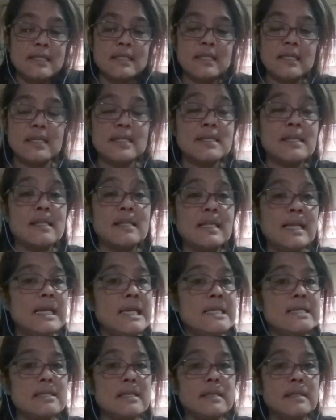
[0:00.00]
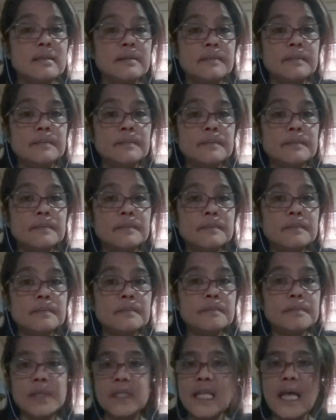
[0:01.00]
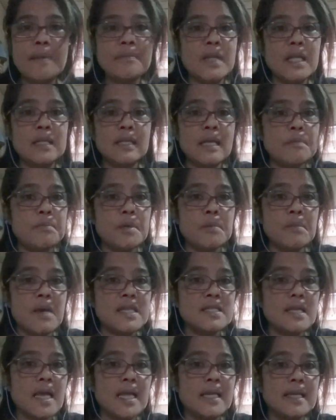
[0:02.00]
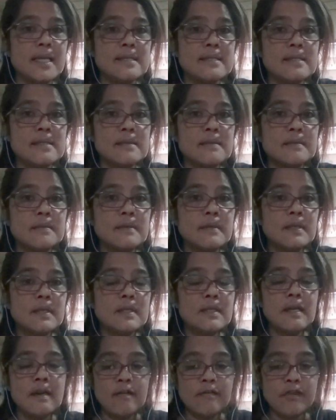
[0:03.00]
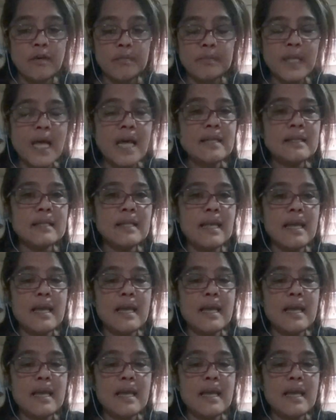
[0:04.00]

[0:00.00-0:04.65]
just that easy. But I'm not keeping my silence. From that